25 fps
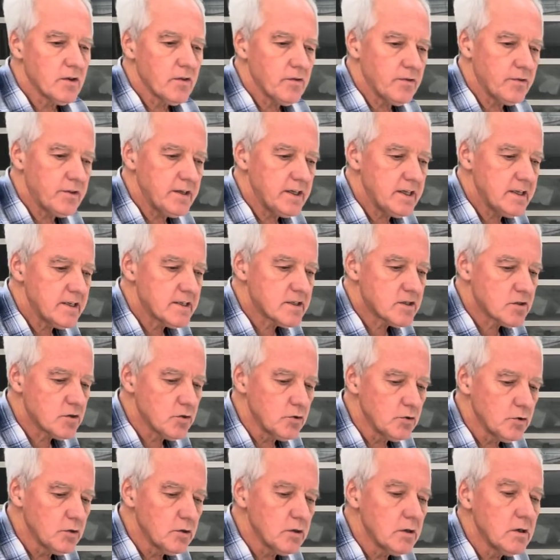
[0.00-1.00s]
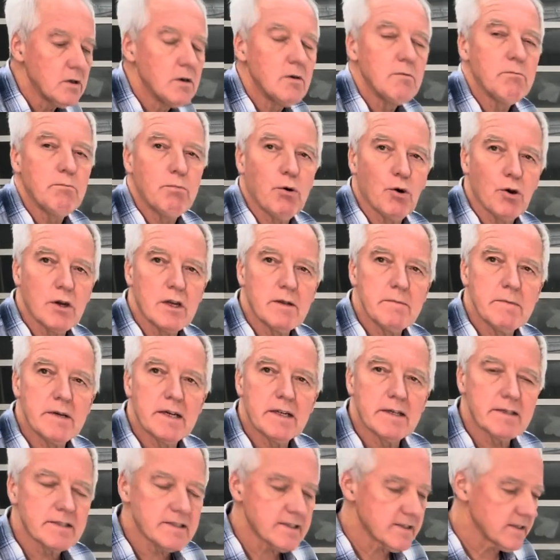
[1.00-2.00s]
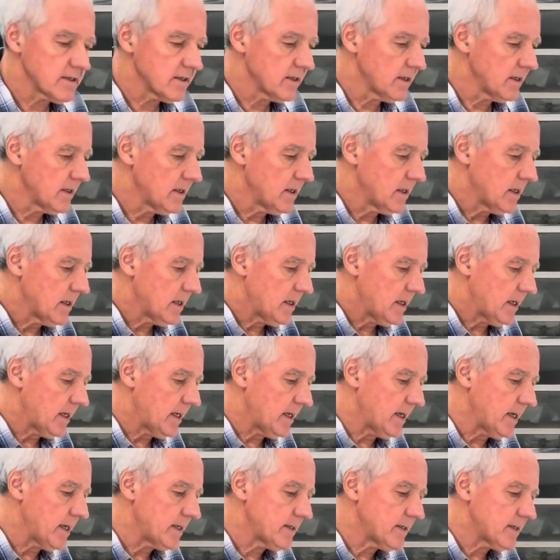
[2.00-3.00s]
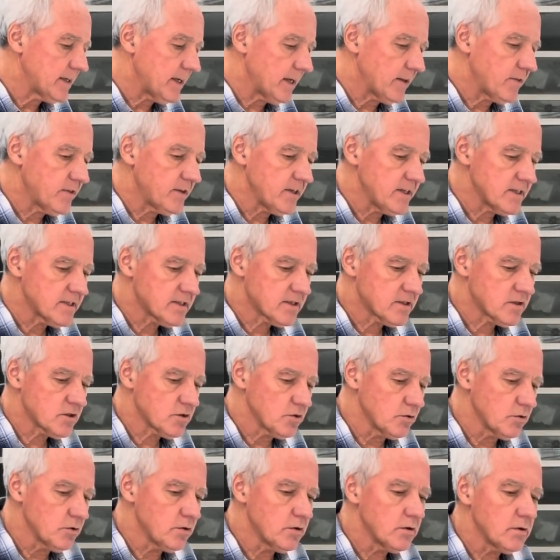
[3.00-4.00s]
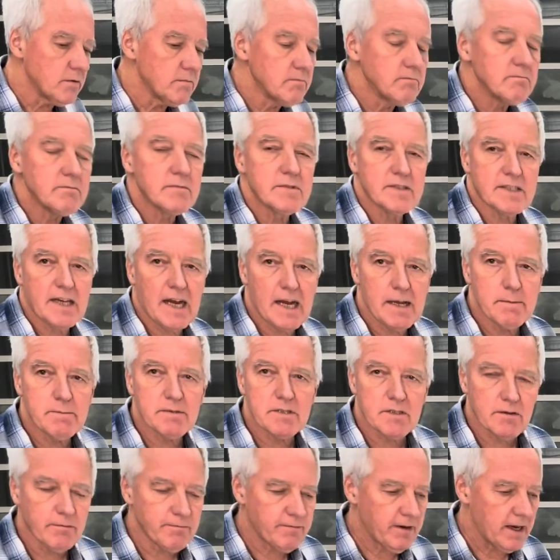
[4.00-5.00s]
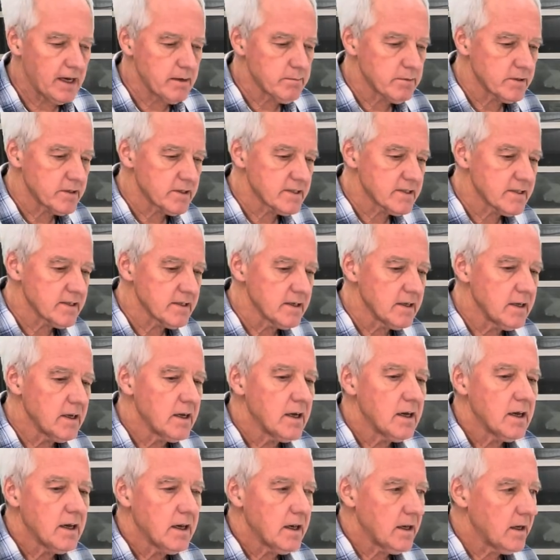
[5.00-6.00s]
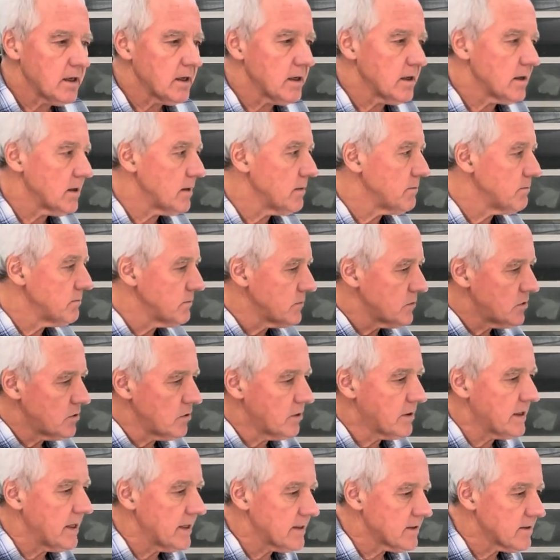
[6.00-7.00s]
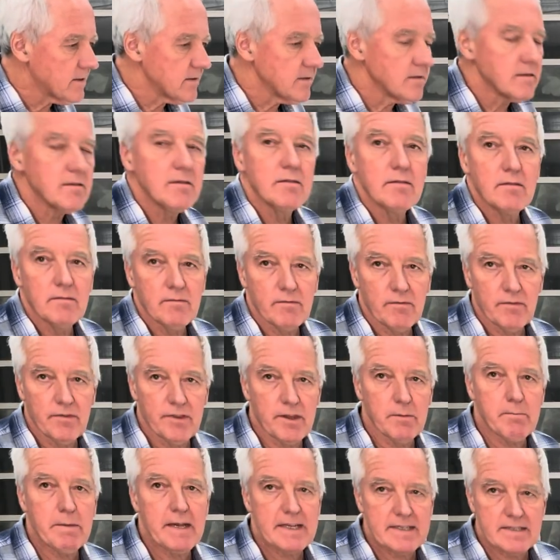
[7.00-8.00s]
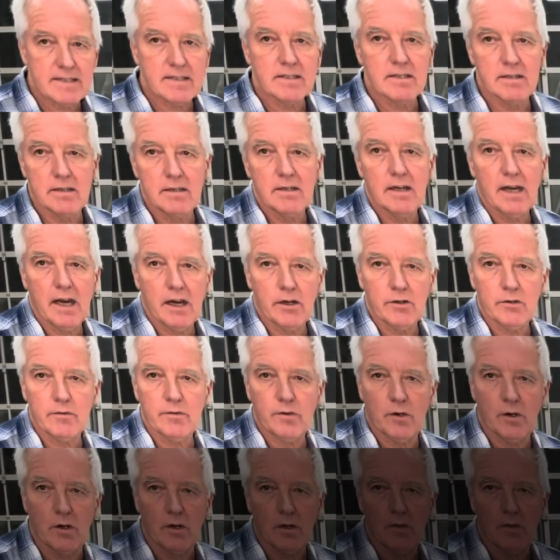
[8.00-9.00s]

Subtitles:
these two polymers and these two types of fibers to get the best out of all.